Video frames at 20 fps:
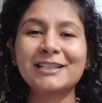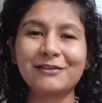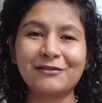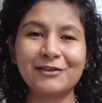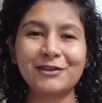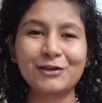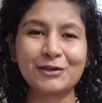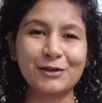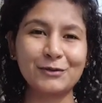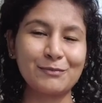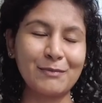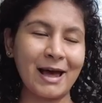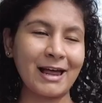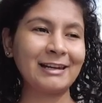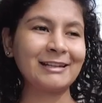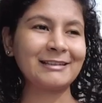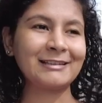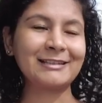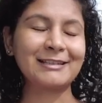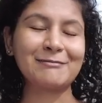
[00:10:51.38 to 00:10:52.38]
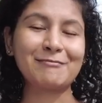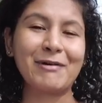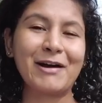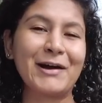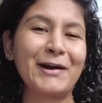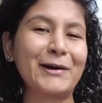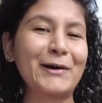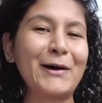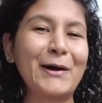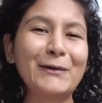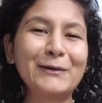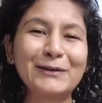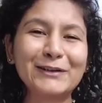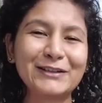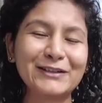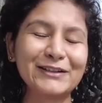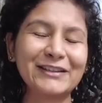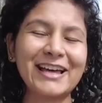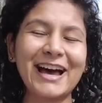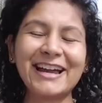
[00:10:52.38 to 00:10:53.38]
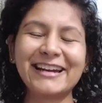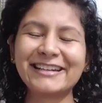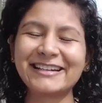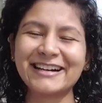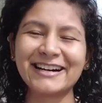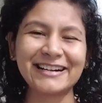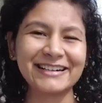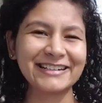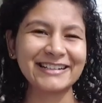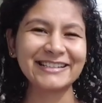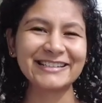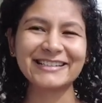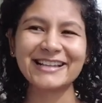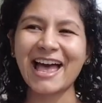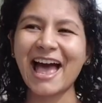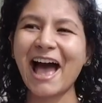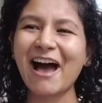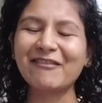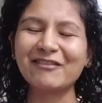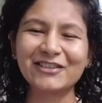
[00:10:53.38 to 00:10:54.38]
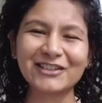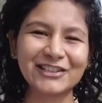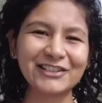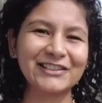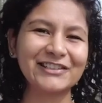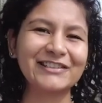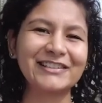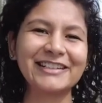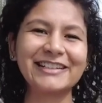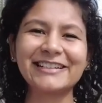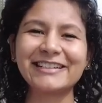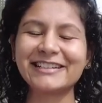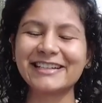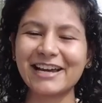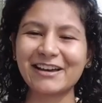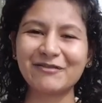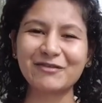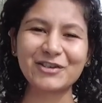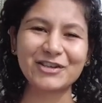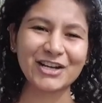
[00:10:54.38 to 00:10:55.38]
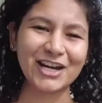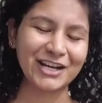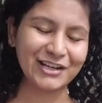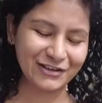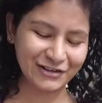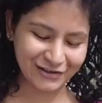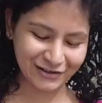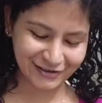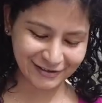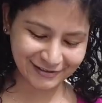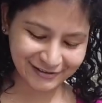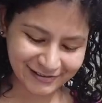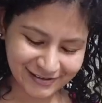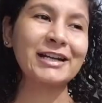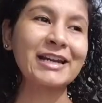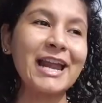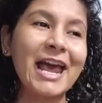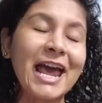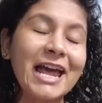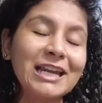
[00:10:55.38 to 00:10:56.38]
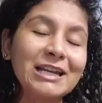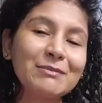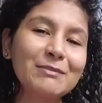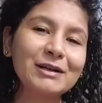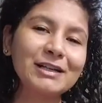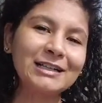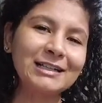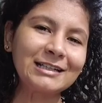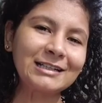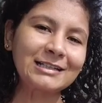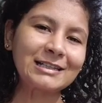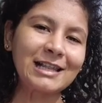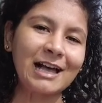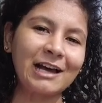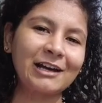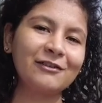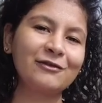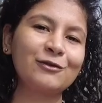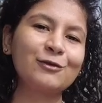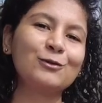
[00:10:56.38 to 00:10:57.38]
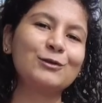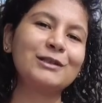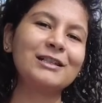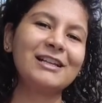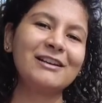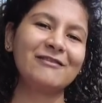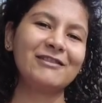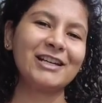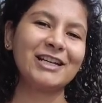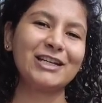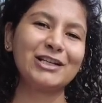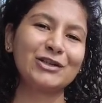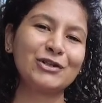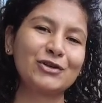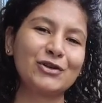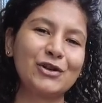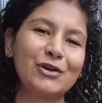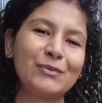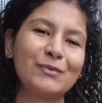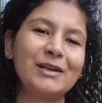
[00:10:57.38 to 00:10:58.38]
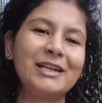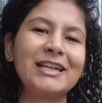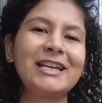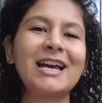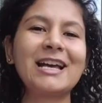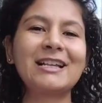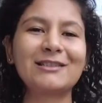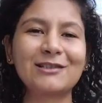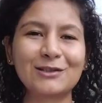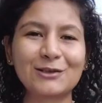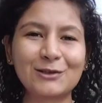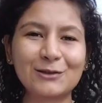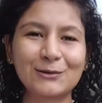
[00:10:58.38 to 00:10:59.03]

sufficient balance in my account, so that card is absolutely a game changer for anybody's life who's living in Germany as a